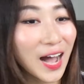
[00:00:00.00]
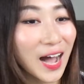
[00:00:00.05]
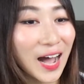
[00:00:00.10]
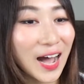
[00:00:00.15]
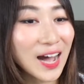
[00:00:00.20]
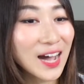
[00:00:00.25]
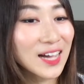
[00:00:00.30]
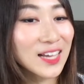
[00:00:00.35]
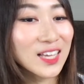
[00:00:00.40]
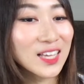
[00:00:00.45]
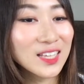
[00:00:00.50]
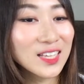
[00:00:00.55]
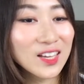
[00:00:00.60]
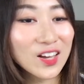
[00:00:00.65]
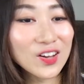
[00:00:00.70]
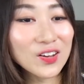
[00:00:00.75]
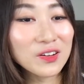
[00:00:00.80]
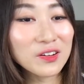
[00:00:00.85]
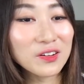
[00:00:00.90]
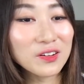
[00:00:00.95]
I
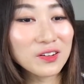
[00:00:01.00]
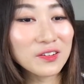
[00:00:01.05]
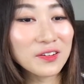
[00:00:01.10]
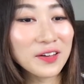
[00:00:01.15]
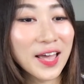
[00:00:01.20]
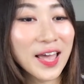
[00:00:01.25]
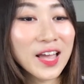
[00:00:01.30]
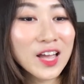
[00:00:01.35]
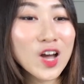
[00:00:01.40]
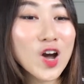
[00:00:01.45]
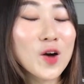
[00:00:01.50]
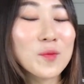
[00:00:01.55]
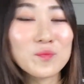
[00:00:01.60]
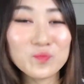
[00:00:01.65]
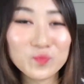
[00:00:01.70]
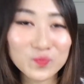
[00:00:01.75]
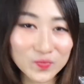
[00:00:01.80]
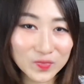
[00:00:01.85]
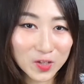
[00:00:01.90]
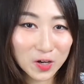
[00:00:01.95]
uh, hang up
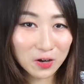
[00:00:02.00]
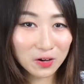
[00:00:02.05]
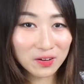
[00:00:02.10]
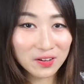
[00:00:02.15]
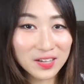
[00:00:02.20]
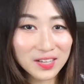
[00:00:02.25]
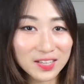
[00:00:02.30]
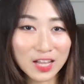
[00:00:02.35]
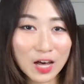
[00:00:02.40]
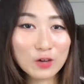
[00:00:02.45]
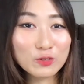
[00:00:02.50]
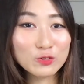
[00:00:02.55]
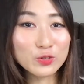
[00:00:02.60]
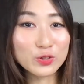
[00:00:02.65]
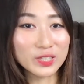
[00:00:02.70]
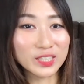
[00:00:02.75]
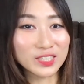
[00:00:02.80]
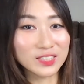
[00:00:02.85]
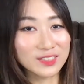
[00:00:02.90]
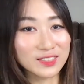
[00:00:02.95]
the
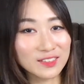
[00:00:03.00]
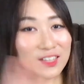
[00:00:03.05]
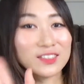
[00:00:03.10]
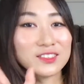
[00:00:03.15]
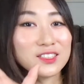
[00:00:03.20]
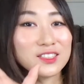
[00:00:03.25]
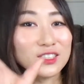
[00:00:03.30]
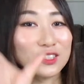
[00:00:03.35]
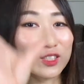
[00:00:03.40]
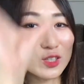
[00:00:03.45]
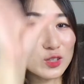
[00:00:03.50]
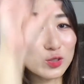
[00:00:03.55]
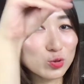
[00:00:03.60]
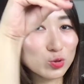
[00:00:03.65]
laundry like this?